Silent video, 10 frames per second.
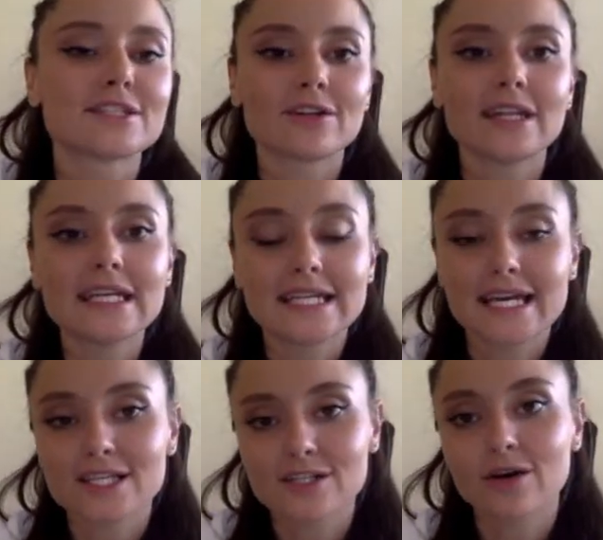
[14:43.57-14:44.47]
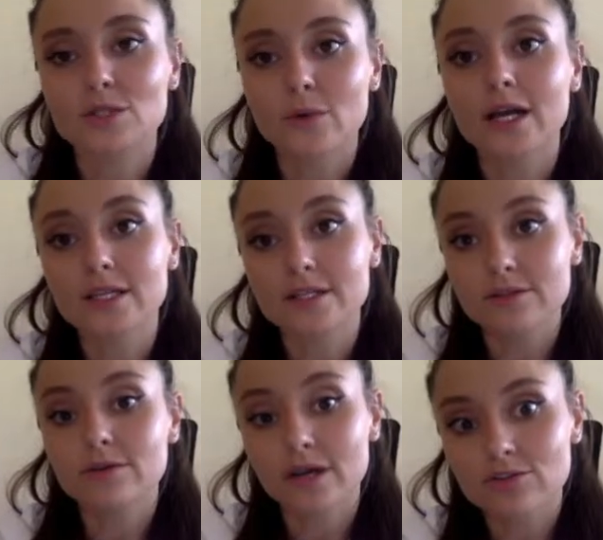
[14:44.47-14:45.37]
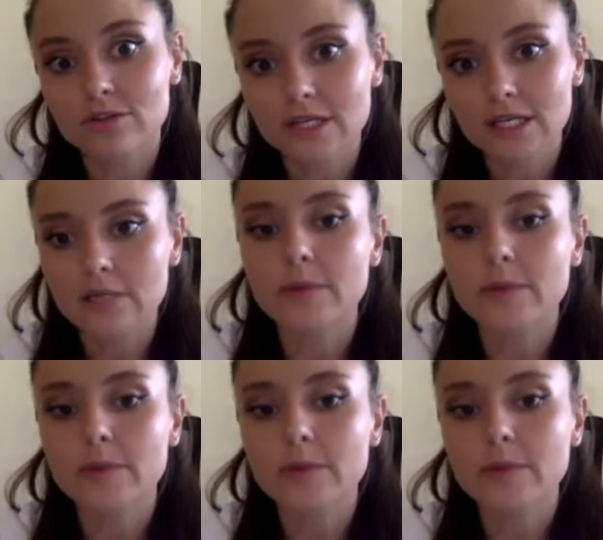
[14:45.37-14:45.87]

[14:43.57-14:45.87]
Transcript: don't need ASO and why do you actually need it?